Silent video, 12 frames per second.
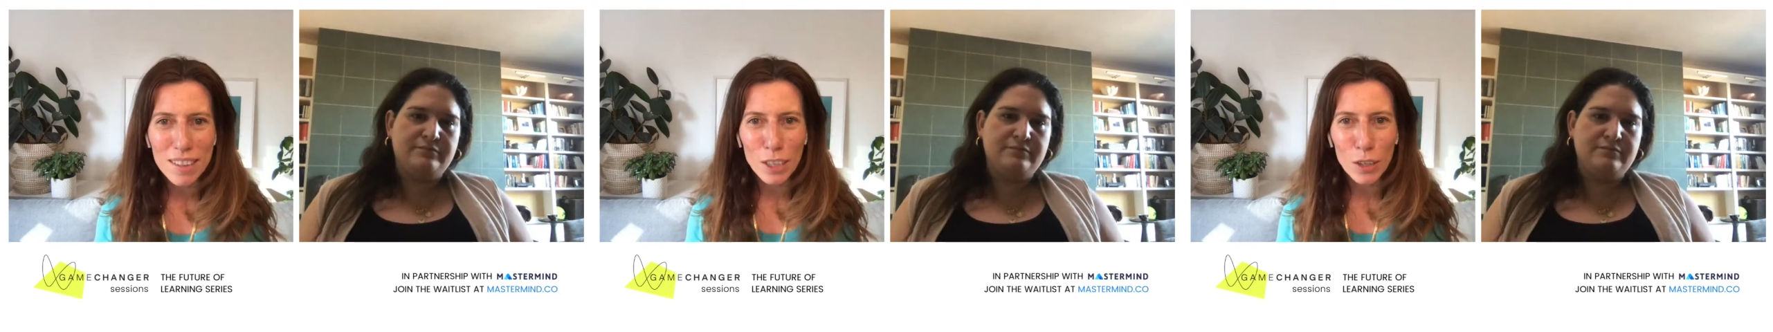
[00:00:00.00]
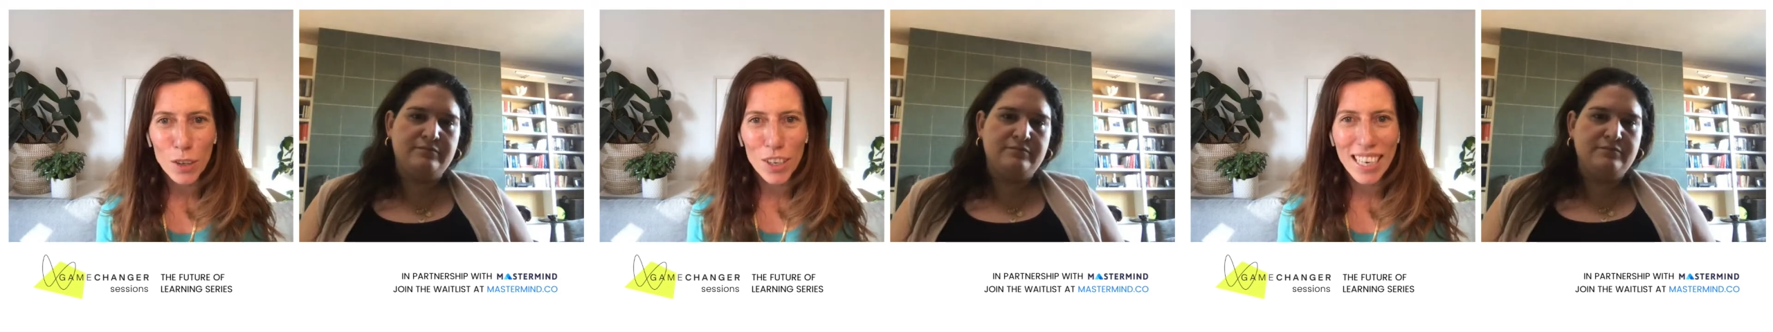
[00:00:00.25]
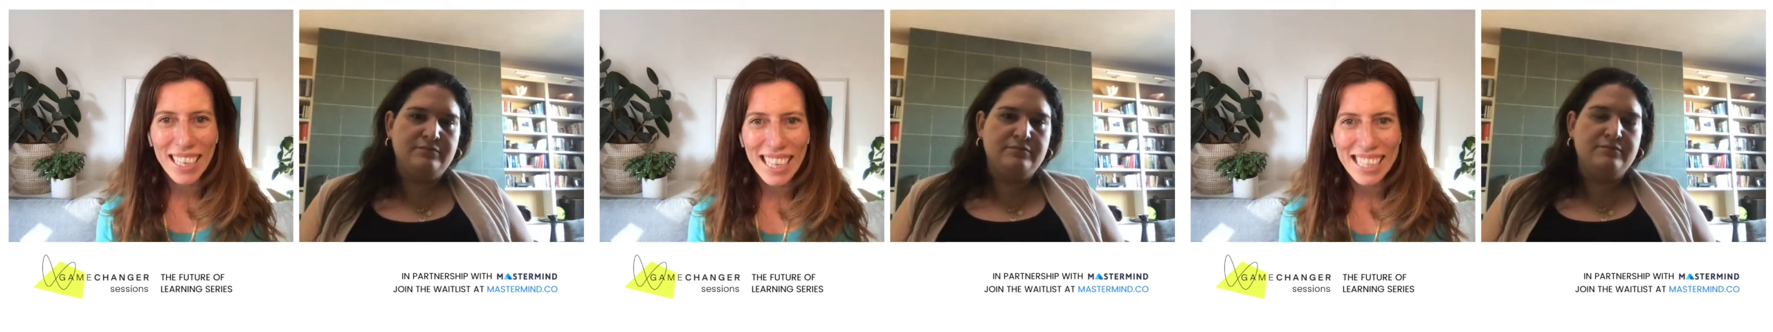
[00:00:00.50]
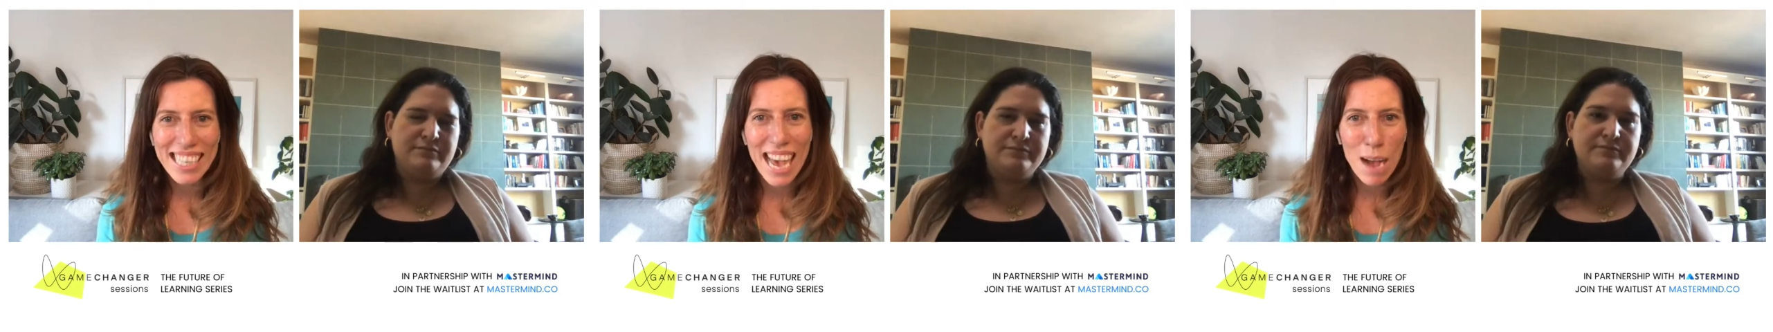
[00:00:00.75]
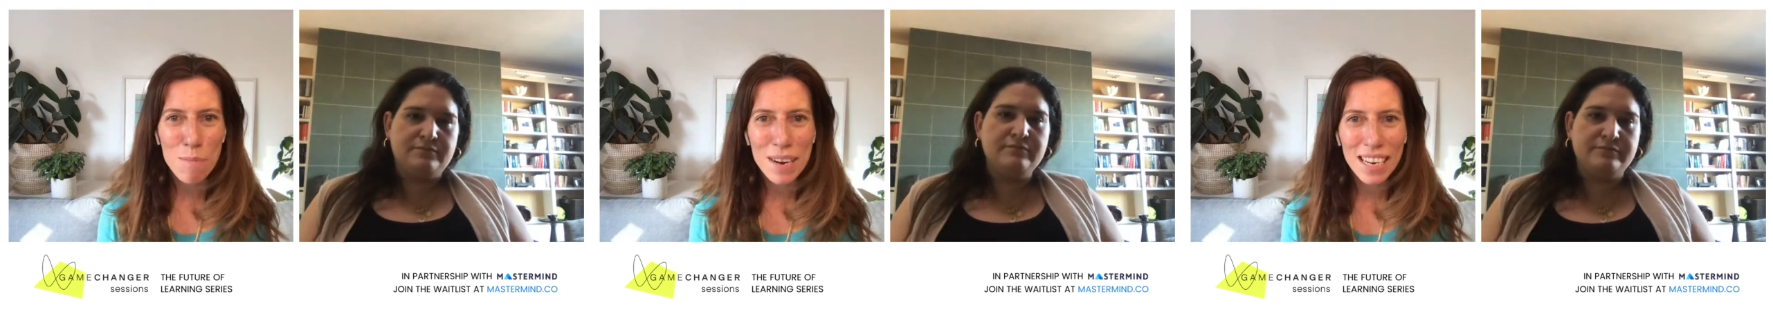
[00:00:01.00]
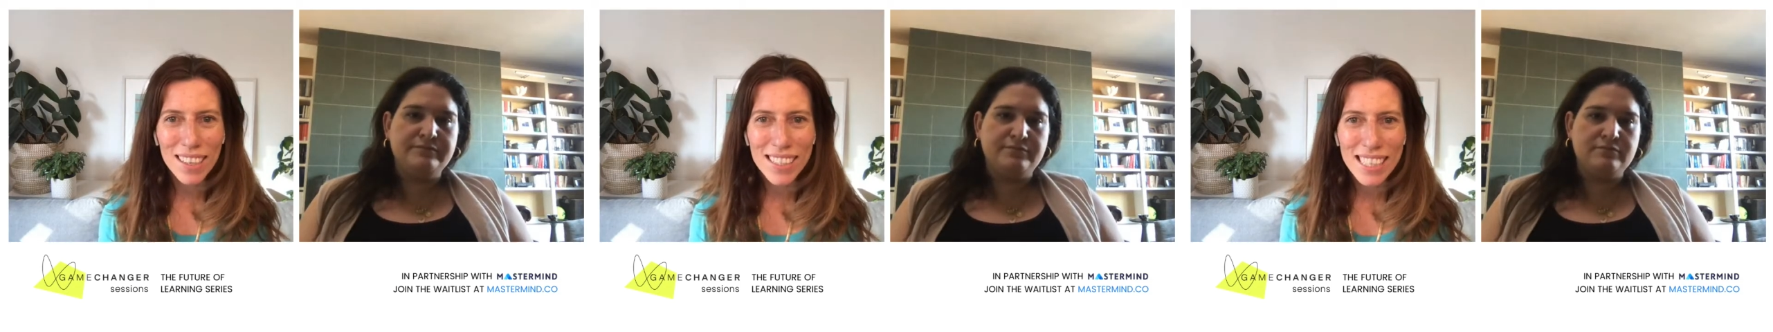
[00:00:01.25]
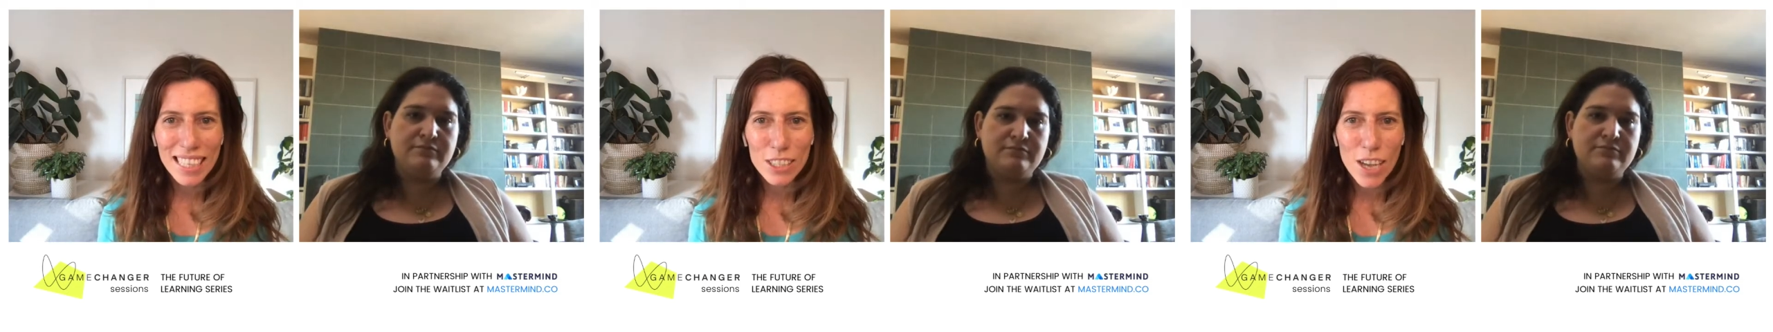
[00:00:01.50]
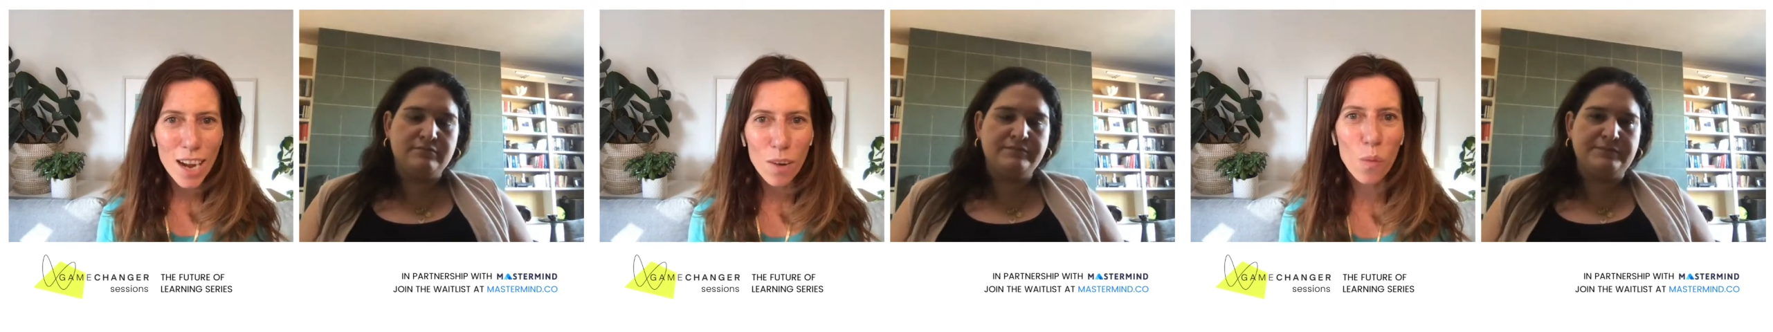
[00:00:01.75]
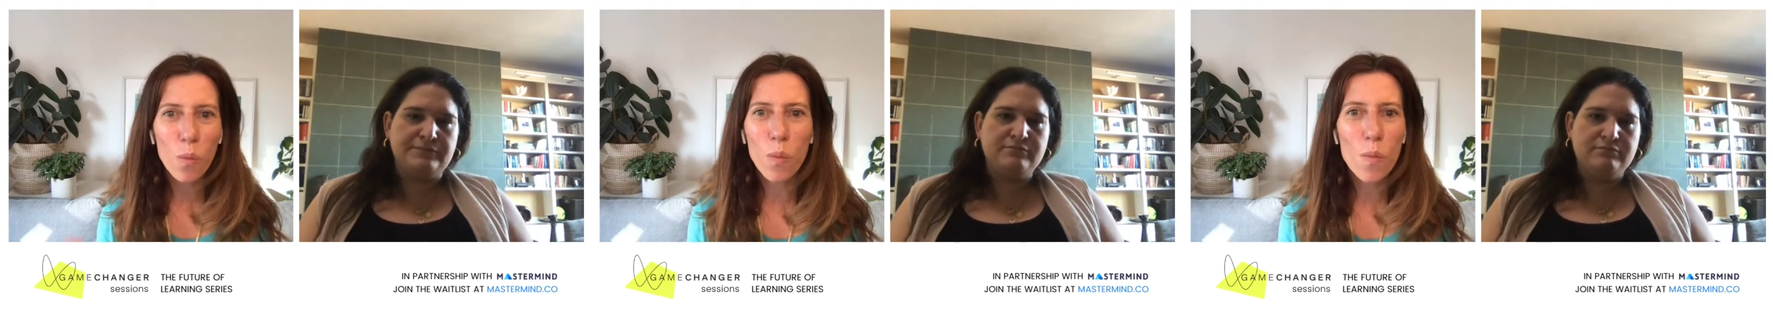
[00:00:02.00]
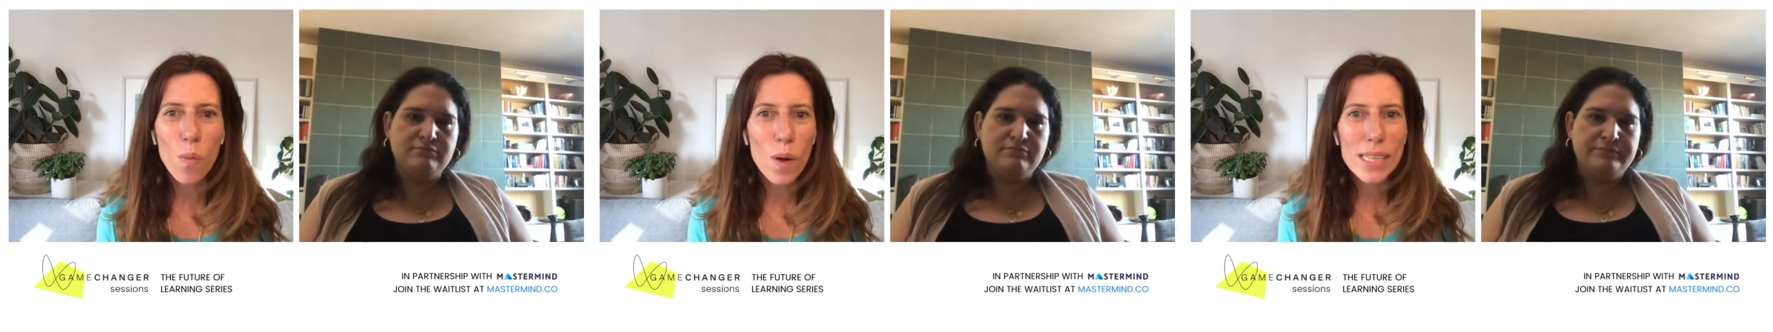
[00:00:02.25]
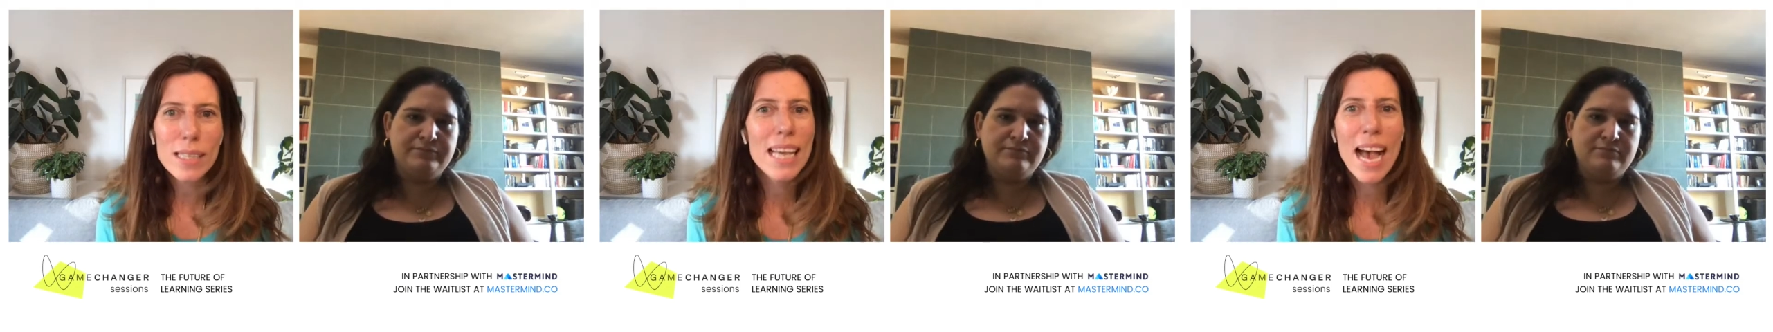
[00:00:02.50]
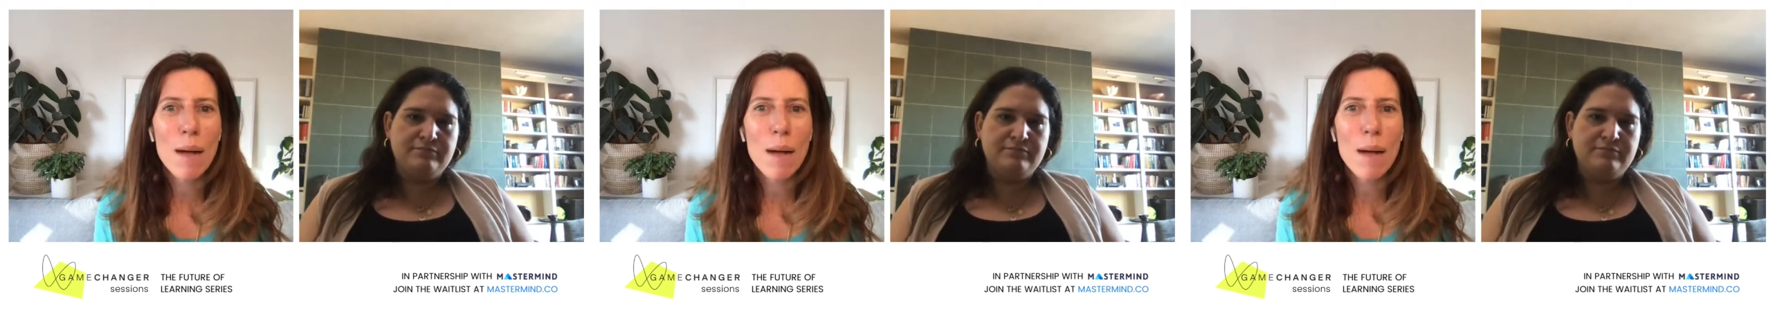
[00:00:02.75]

Speaker 1: with the learning that's happening on TikTok, what's